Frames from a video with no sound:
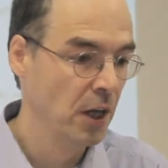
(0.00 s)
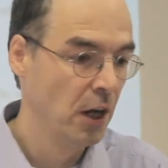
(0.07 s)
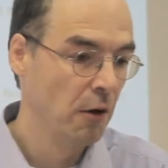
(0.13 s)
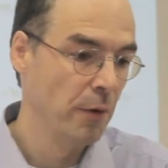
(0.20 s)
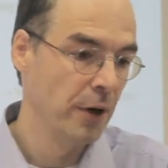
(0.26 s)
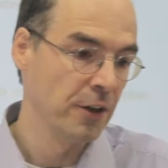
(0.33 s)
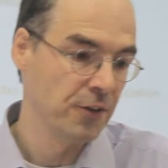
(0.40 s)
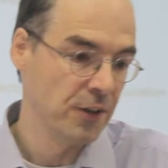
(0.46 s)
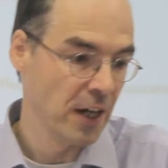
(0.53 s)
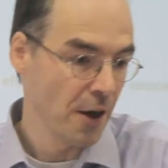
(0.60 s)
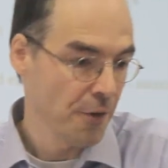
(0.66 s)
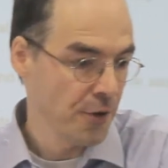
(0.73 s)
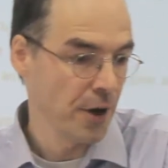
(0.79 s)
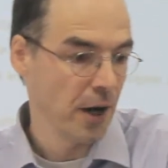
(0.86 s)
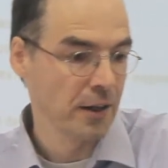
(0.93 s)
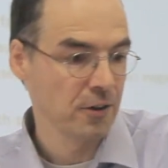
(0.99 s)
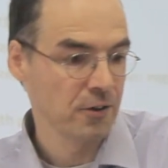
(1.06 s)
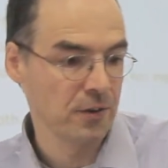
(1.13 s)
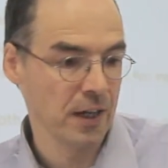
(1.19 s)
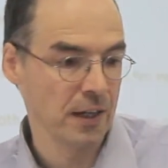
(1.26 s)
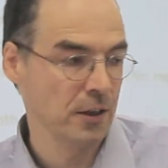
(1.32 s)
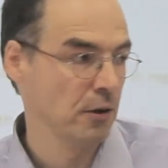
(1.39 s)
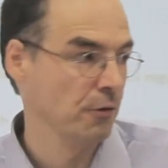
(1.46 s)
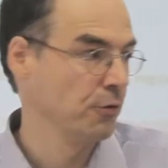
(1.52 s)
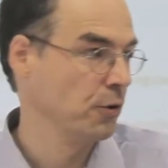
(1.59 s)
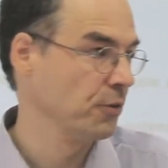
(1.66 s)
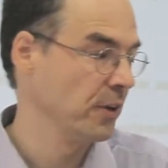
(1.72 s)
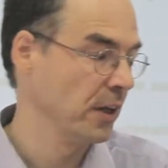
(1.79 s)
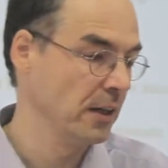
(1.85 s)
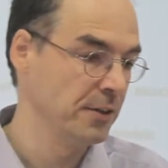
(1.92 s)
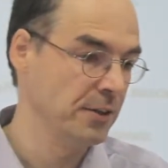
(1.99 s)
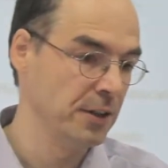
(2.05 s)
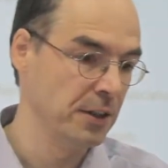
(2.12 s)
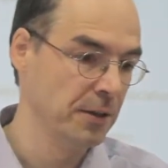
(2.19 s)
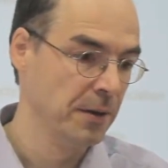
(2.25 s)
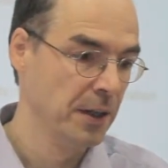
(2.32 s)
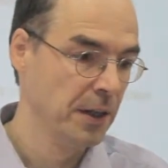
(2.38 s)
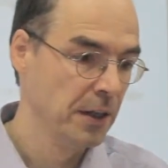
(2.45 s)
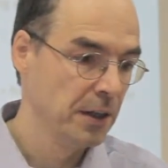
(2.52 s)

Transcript: whereas the other understanding of causality,